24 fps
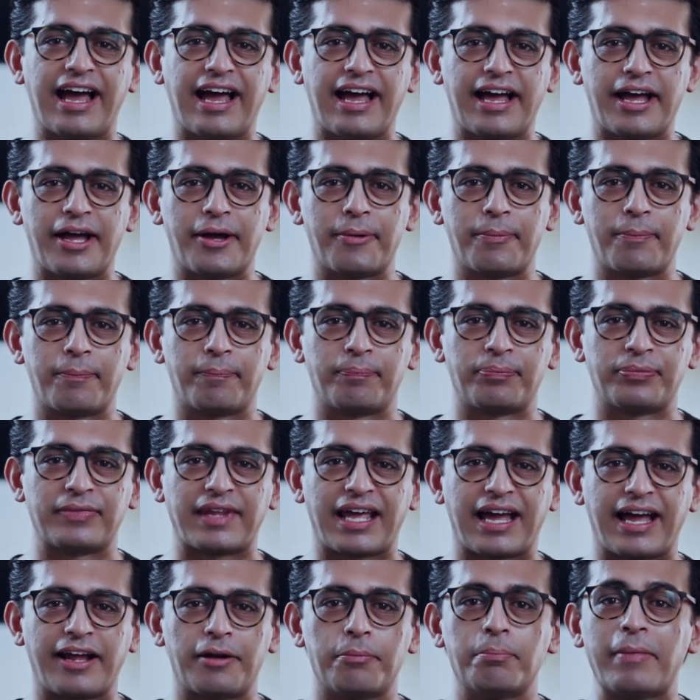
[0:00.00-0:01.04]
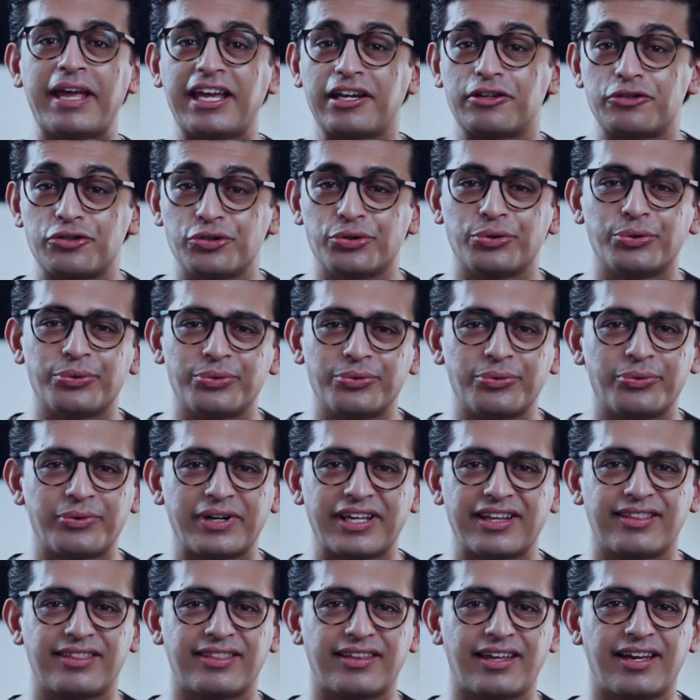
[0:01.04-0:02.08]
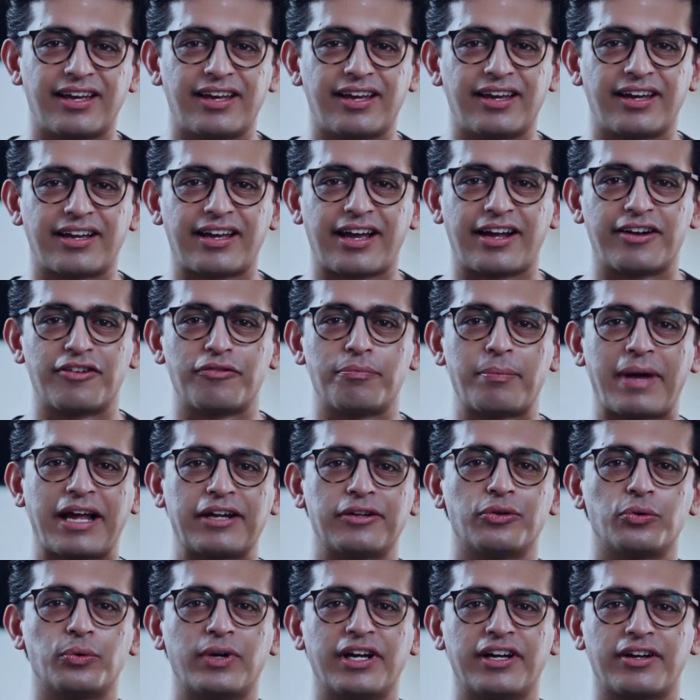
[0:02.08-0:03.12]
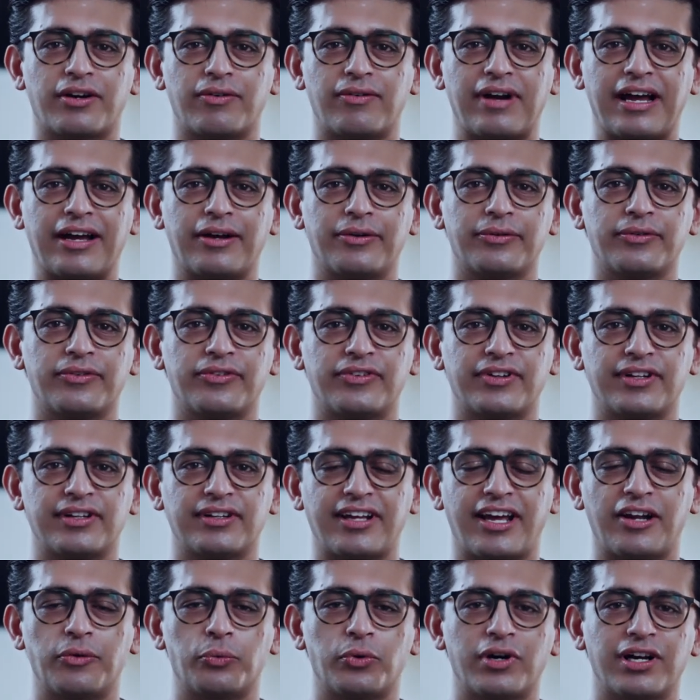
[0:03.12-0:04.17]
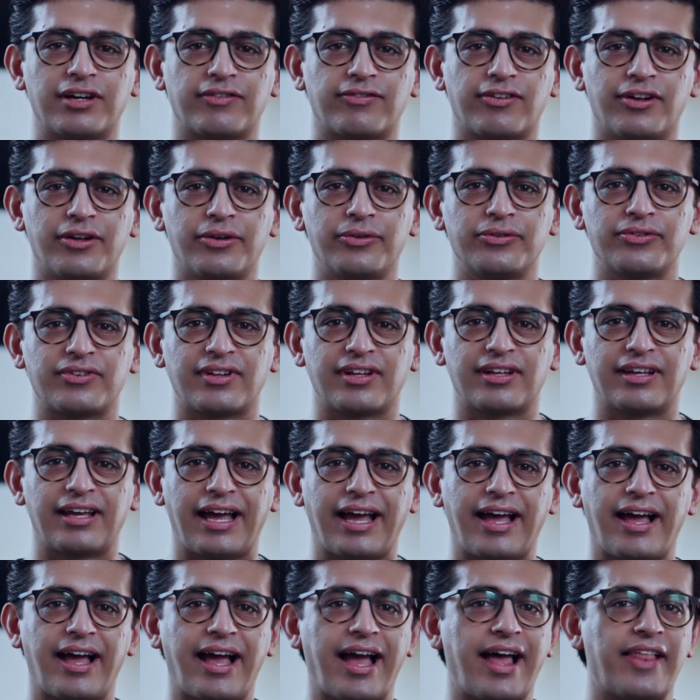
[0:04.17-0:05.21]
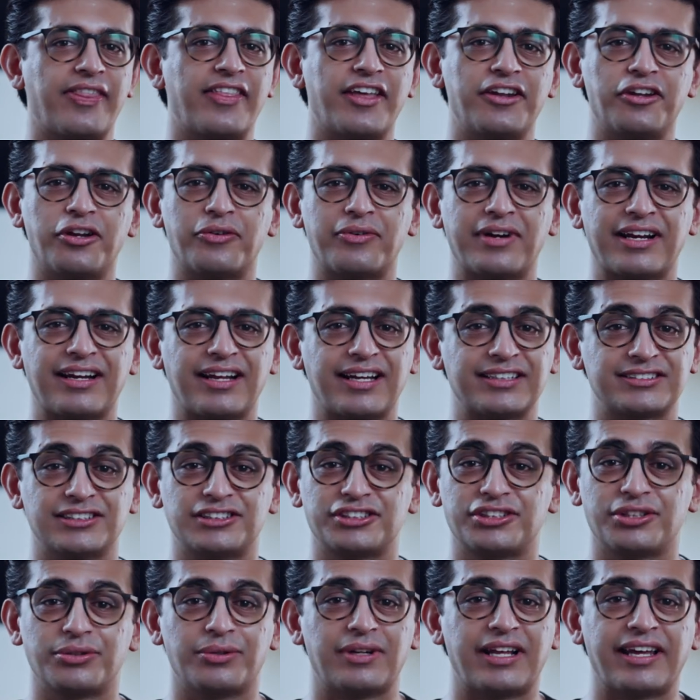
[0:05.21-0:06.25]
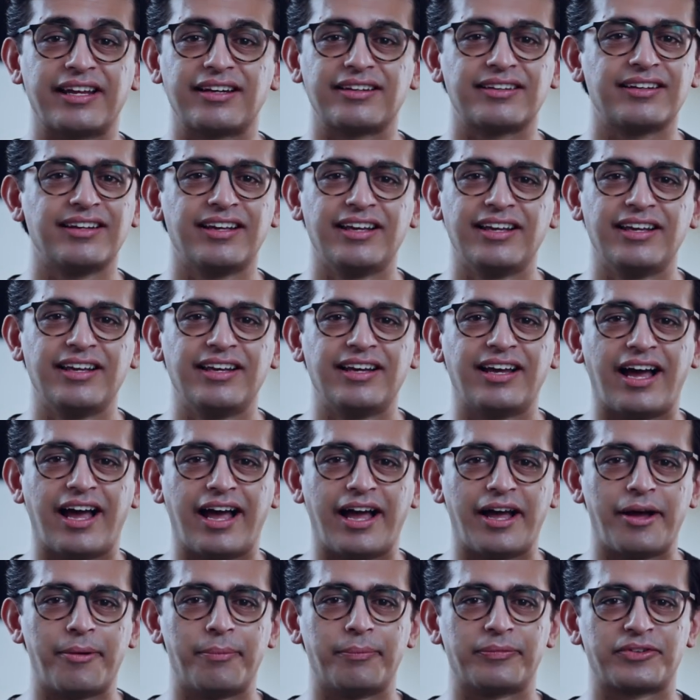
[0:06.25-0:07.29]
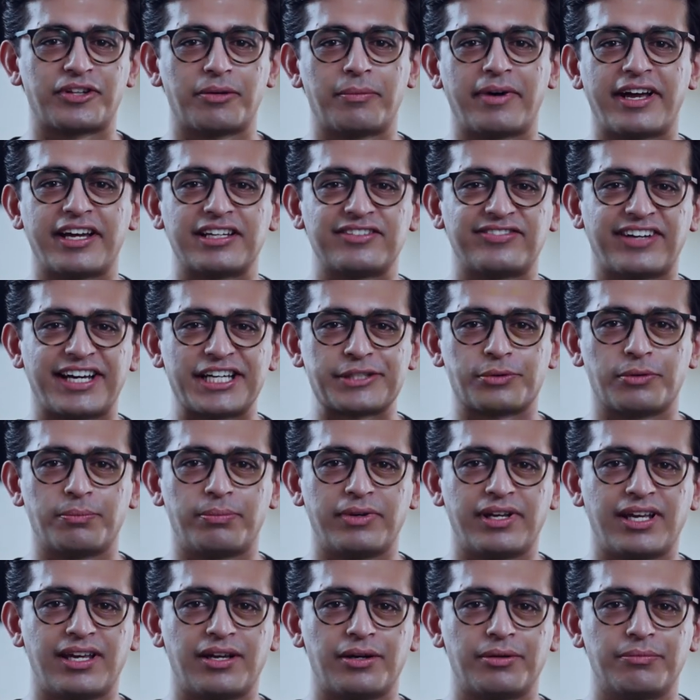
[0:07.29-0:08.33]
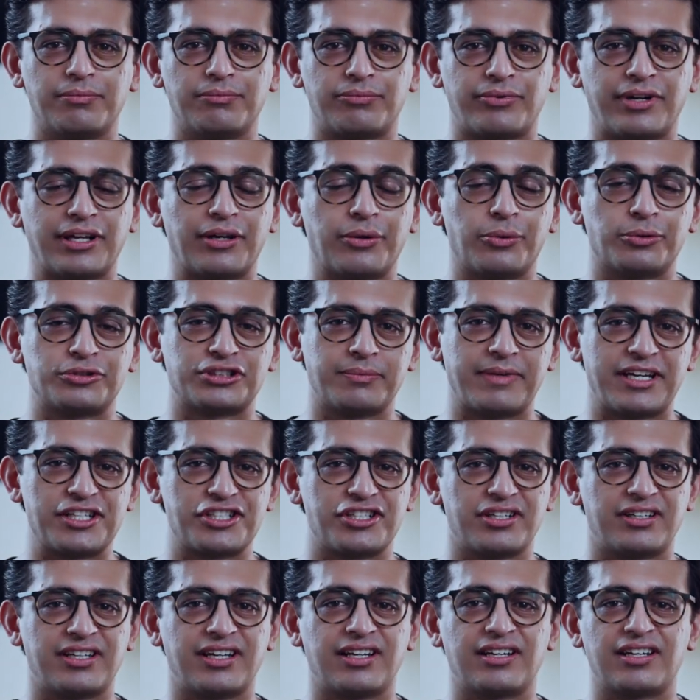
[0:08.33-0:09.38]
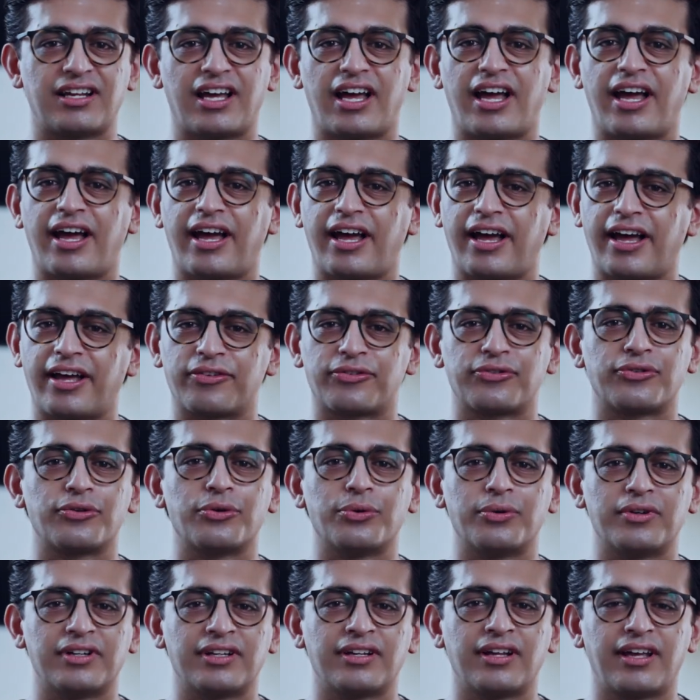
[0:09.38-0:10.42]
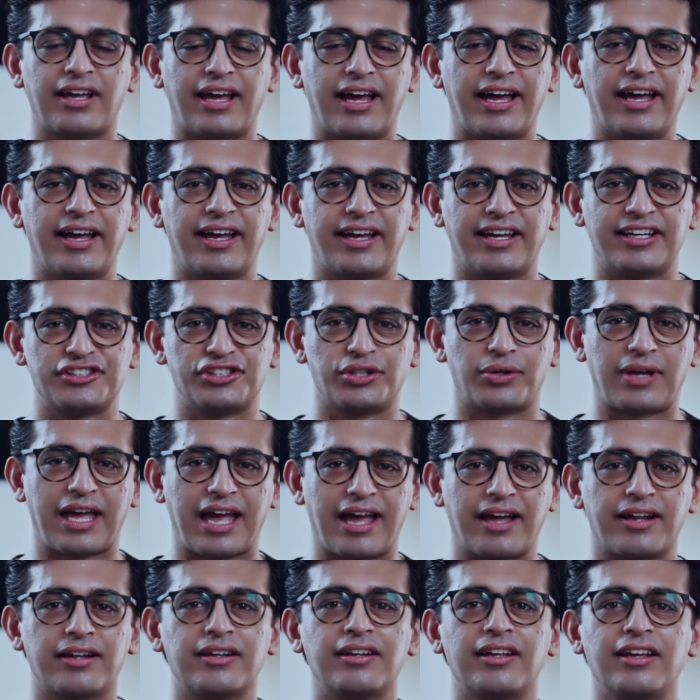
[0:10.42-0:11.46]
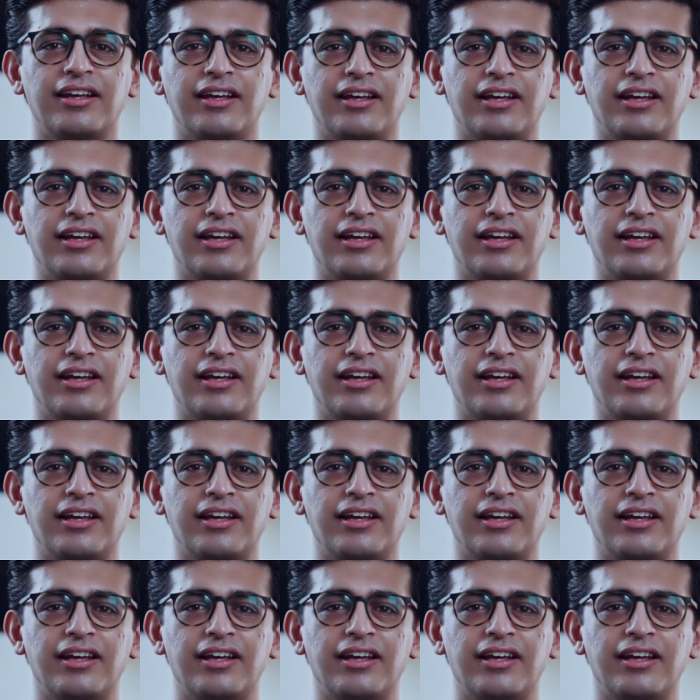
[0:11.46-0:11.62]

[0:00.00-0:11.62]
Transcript: and make do with kind of manual workarounds and workflows, and then you realize it's too late. So my advice would be bring automation in as soon as you can.